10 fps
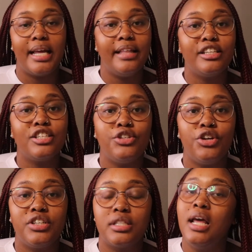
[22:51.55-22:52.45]
And this
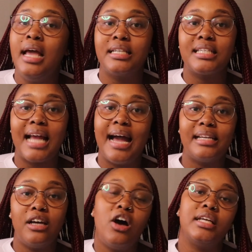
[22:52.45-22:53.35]
note just
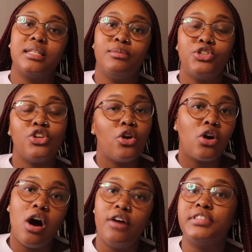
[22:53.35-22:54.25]
kind of asked them to
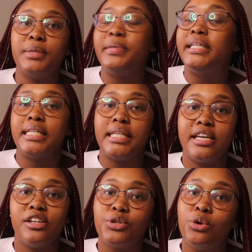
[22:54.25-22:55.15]
look after Pieter
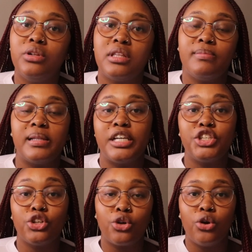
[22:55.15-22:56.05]
Key and told them that they
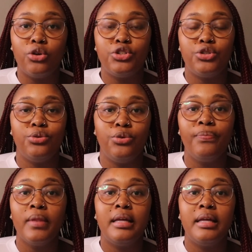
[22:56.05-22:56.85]
should go to